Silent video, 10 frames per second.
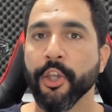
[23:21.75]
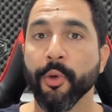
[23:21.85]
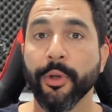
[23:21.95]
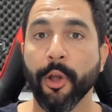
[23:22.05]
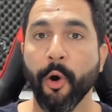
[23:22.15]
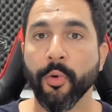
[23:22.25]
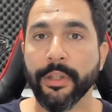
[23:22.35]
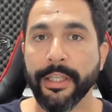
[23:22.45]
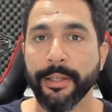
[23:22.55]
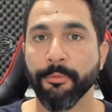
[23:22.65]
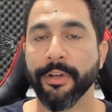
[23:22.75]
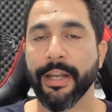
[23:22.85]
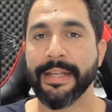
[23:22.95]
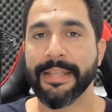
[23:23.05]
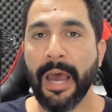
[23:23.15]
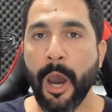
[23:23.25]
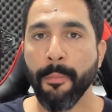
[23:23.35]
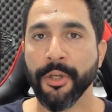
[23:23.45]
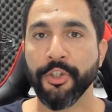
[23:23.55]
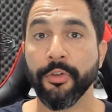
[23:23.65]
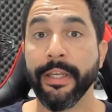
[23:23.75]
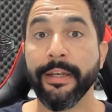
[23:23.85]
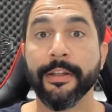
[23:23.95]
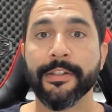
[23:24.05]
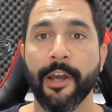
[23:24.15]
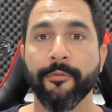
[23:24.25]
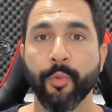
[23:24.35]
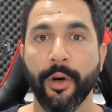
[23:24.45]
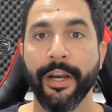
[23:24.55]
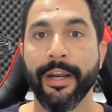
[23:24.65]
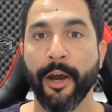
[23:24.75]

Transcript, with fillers: you will only realize how much you need software